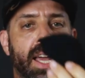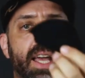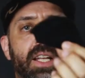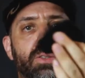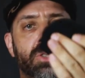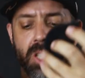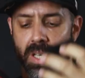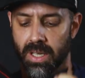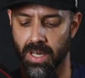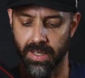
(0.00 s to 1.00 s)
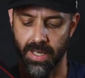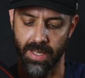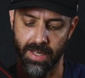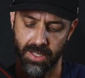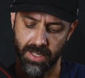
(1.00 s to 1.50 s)
a little chin guard there
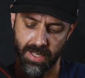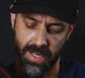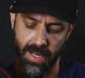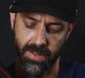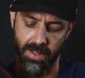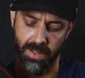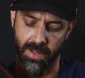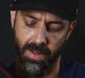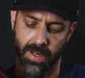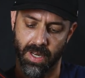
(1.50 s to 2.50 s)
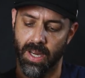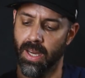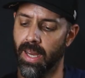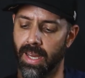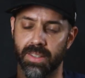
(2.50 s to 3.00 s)
that just allows you to
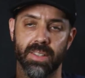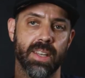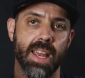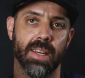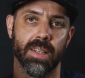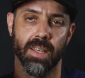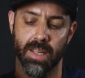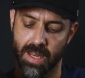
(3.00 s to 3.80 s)
extend